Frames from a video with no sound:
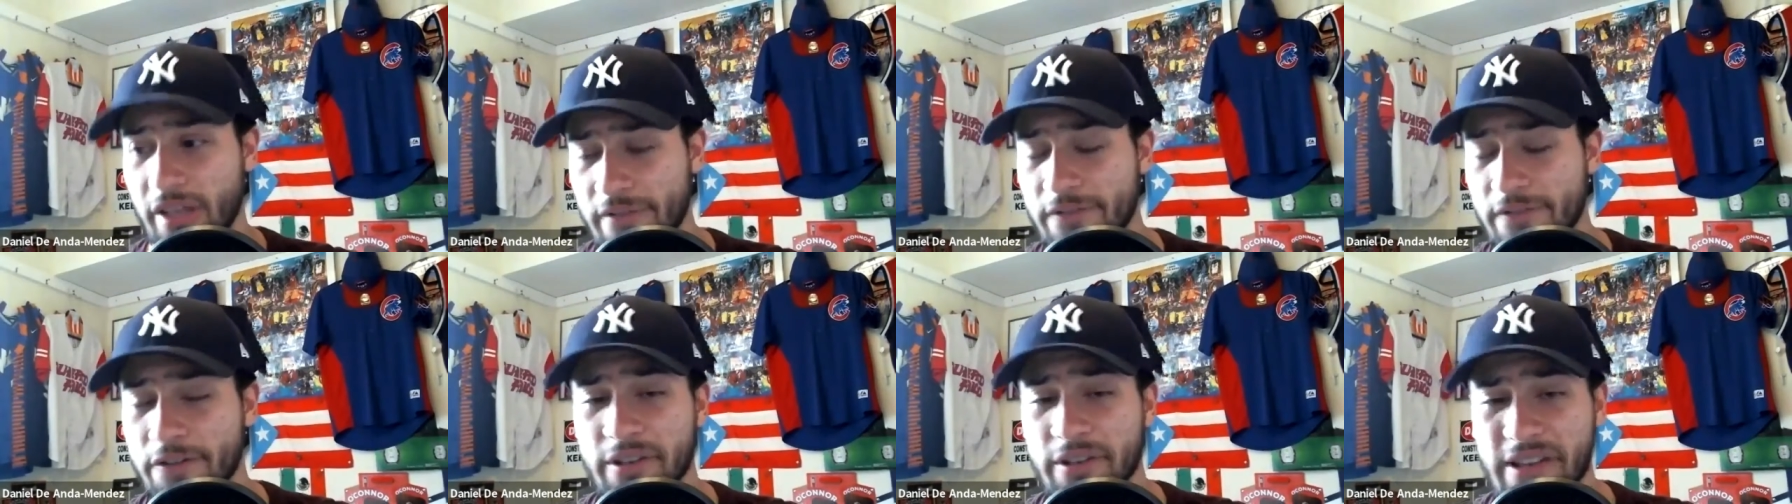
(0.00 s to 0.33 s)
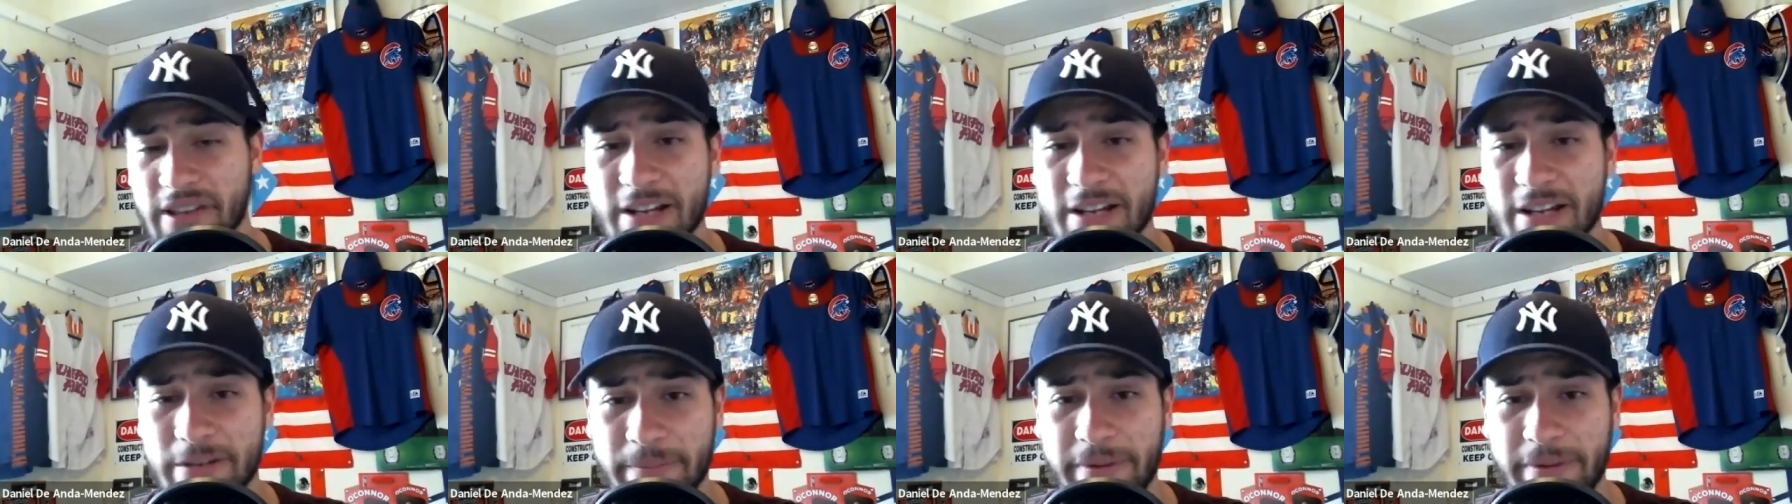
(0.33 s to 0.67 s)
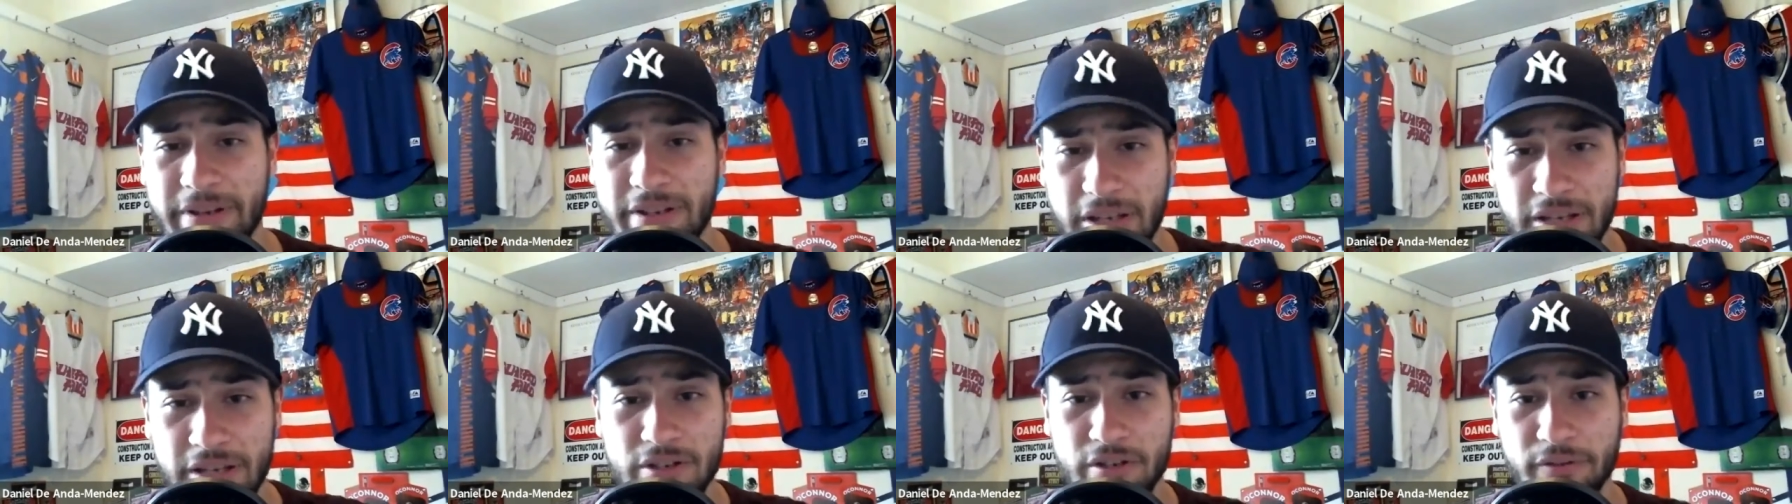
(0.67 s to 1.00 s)
if you got him
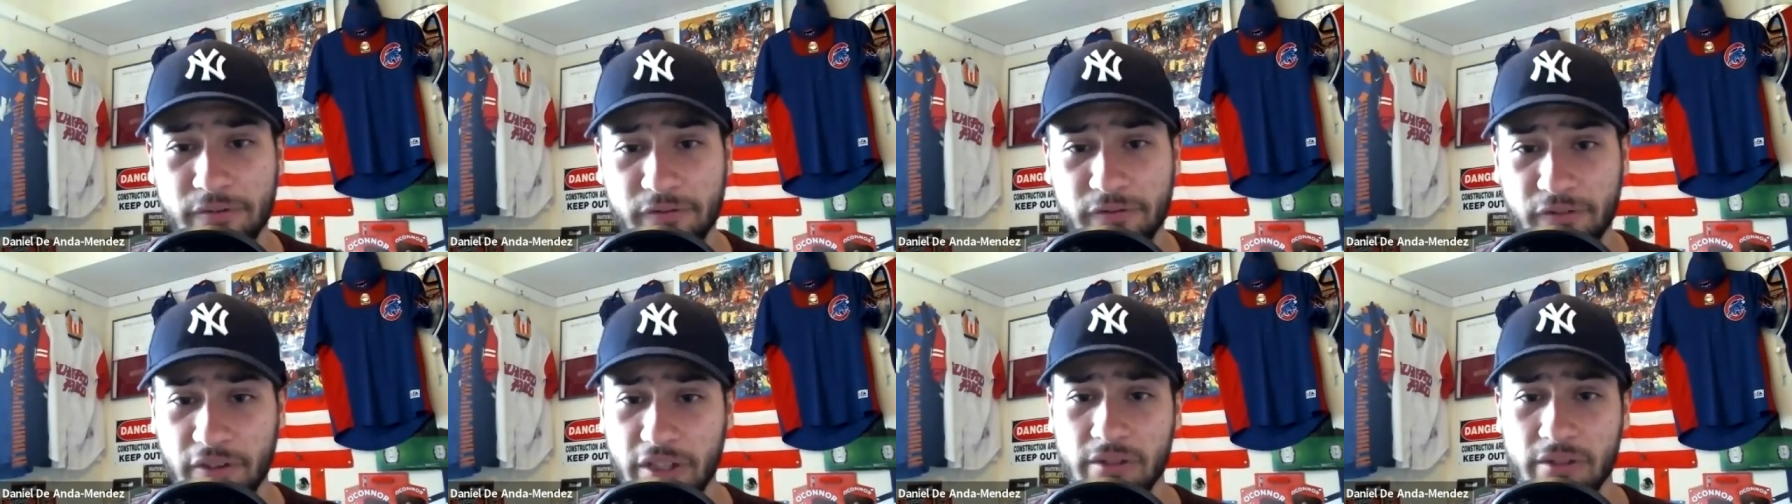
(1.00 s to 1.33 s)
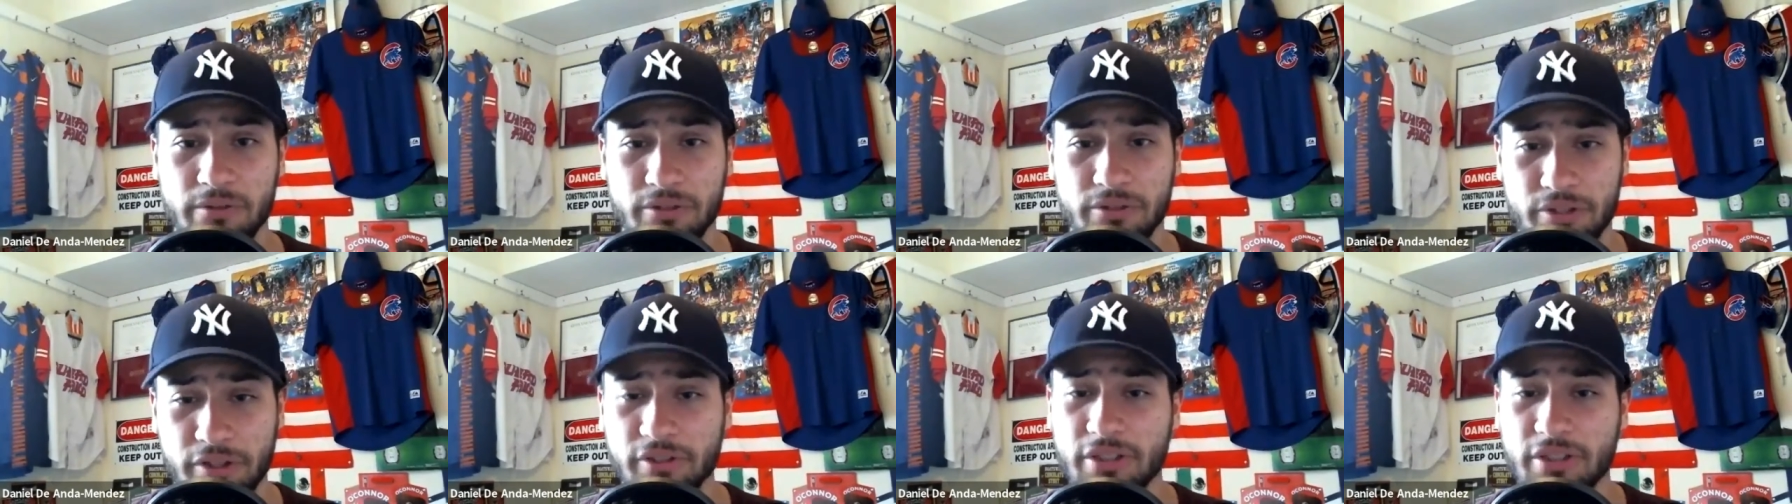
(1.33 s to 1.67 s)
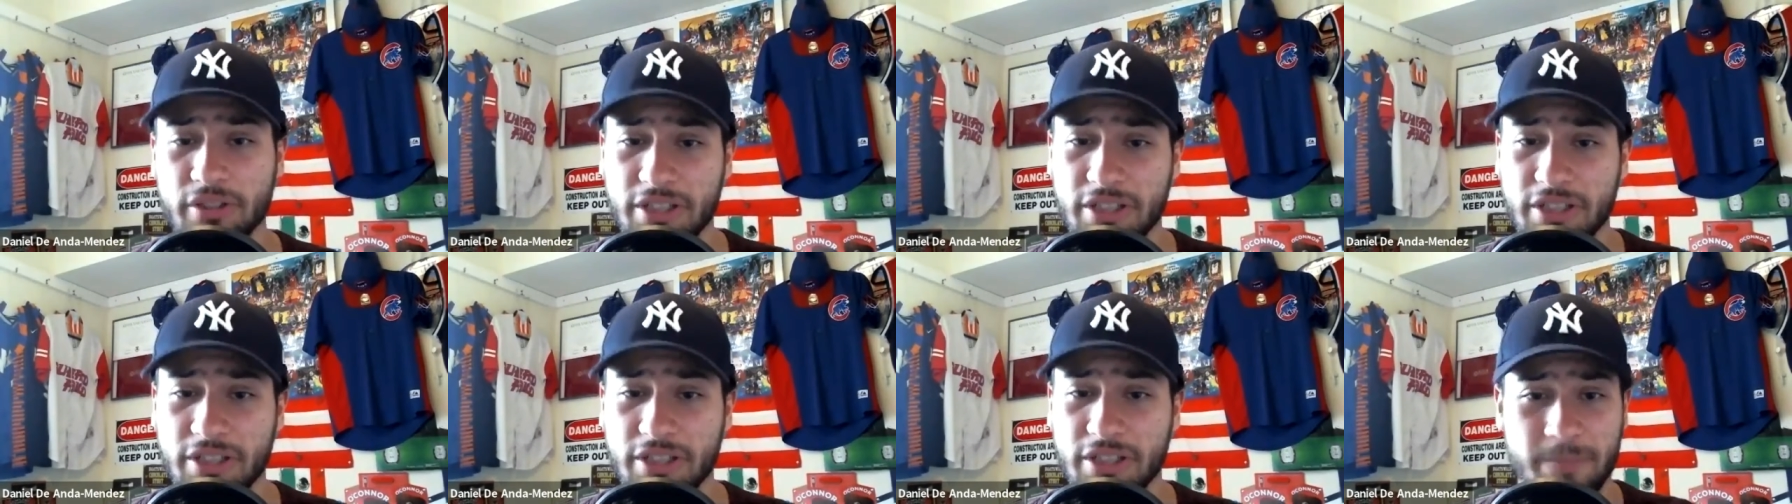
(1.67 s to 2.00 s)
in your field, you're
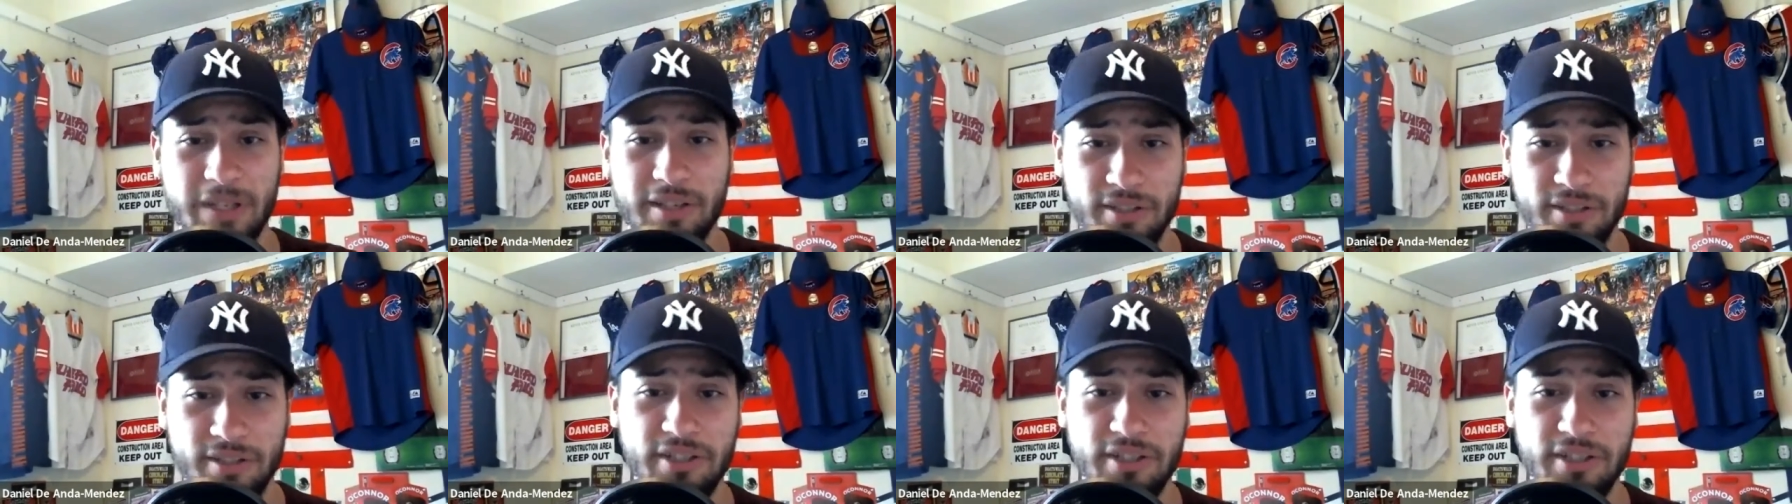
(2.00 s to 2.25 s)
going to be